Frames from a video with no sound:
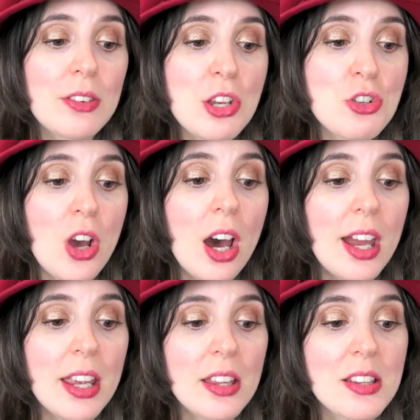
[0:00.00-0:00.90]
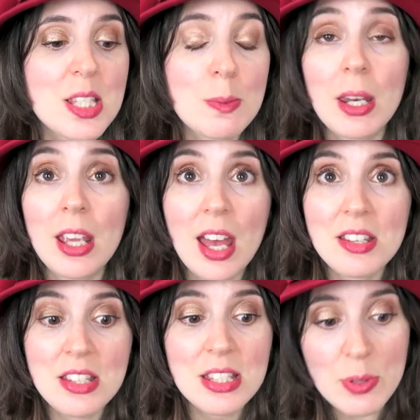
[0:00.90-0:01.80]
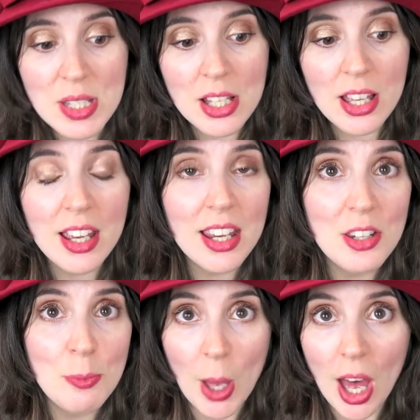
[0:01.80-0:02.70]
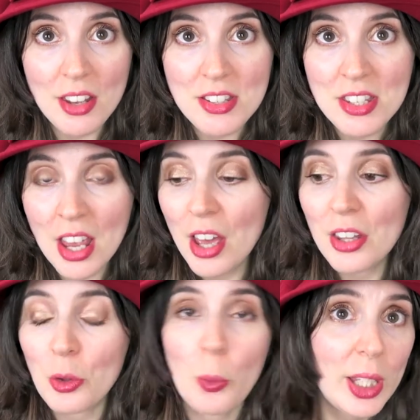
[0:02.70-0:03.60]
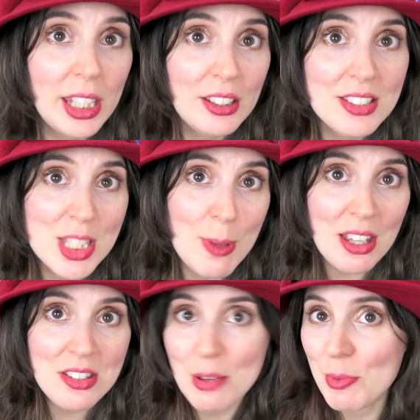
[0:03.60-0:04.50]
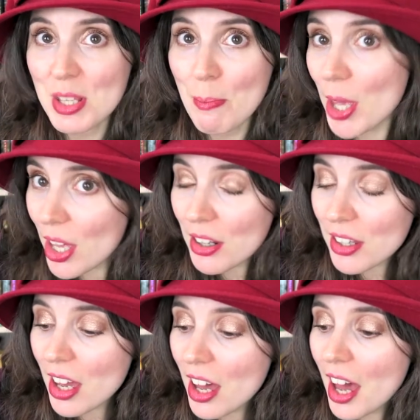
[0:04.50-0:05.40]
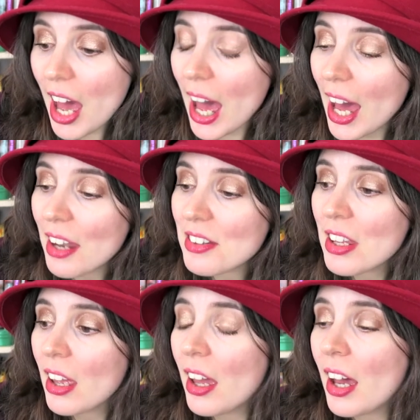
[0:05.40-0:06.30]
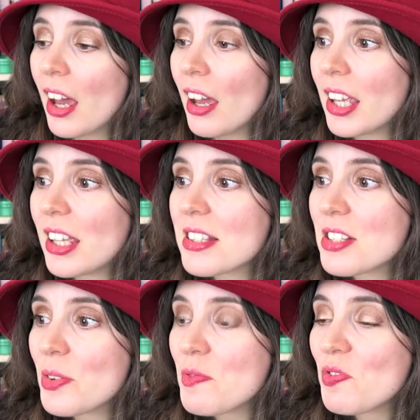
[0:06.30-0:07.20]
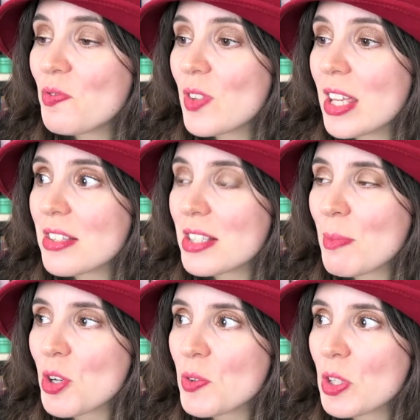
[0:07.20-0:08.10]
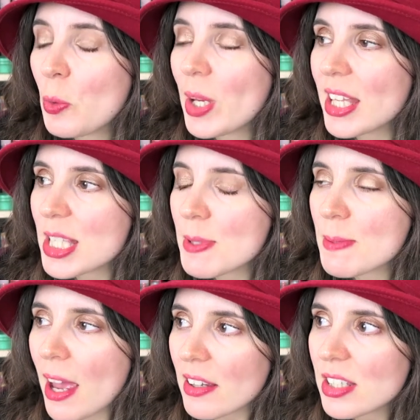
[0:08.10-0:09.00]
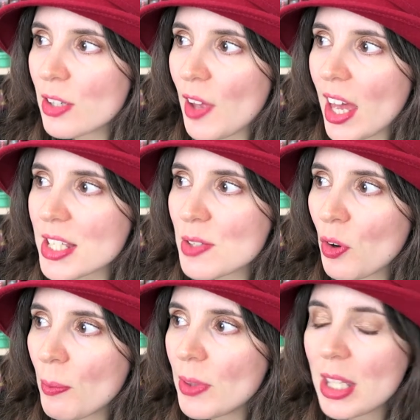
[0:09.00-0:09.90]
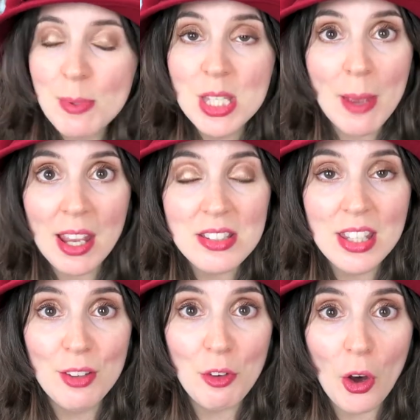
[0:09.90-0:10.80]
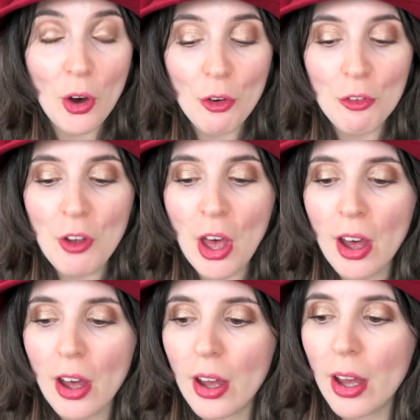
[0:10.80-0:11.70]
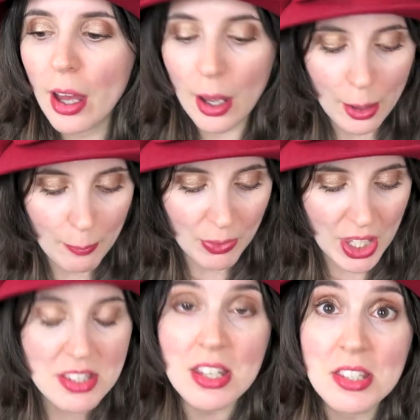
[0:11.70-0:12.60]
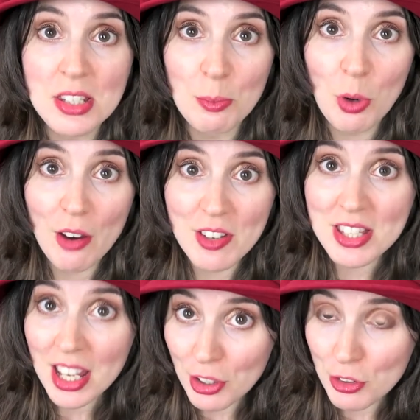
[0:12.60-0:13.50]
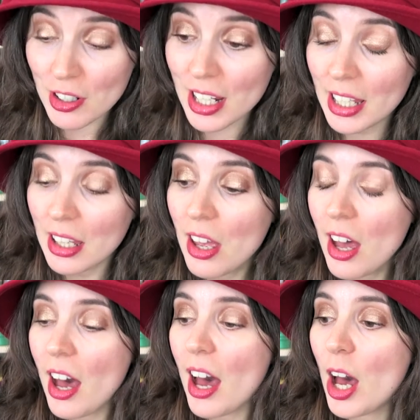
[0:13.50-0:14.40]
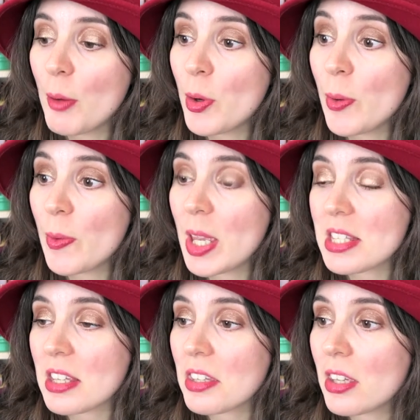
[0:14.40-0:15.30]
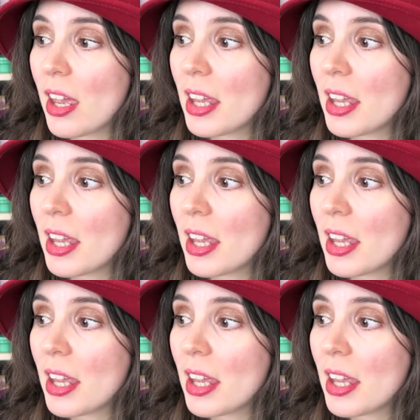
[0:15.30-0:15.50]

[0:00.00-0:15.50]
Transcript: they try and spin it as a suicide, but the queen suspects it was a murder. And it's not so much from the queen's perspective as from the perspective of her assistant private secretary, who is a